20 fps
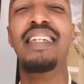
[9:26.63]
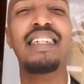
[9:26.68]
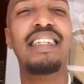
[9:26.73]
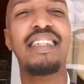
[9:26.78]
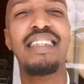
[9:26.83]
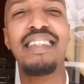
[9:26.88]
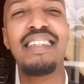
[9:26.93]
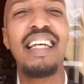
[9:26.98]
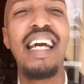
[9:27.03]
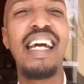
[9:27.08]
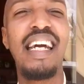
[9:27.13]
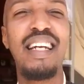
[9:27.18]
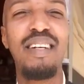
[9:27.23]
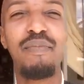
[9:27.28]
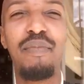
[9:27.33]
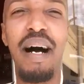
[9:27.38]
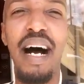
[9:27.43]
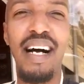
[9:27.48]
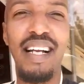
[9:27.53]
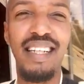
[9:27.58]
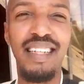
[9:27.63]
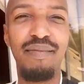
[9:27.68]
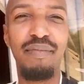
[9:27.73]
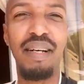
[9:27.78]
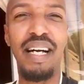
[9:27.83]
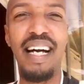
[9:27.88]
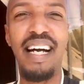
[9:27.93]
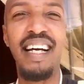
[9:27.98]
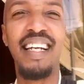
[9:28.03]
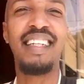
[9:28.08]
is thinking about it,
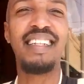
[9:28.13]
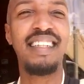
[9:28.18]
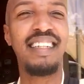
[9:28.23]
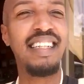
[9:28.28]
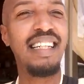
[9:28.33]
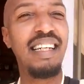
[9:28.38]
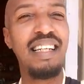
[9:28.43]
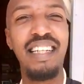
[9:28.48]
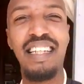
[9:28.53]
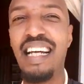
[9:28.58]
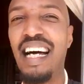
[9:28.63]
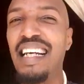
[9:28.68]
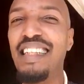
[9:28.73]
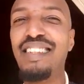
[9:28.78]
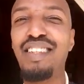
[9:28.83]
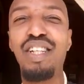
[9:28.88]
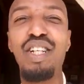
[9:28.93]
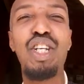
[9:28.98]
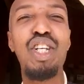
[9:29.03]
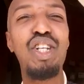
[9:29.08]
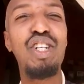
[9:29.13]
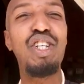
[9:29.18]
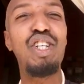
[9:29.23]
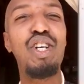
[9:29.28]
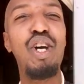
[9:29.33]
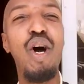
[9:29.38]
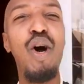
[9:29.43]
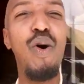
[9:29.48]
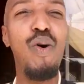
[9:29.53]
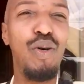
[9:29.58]
man. That's a
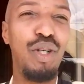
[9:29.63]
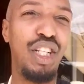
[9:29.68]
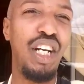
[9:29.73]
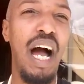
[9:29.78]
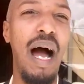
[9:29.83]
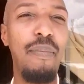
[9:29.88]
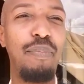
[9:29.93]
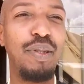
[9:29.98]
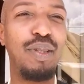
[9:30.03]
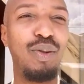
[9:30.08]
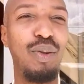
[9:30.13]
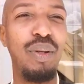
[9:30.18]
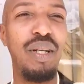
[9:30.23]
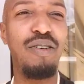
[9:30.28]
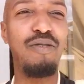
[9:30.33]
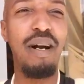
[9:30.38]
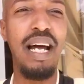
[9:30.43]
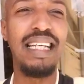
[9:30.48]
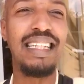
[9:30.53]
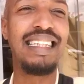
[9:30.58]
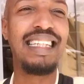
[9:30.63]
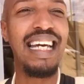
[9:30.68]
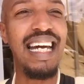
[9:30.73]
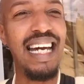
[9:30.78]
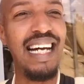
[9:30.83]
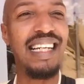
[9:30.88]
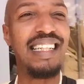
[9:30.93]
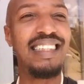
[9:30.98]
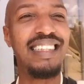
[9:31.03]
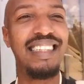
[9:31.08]
huge opportunity right there.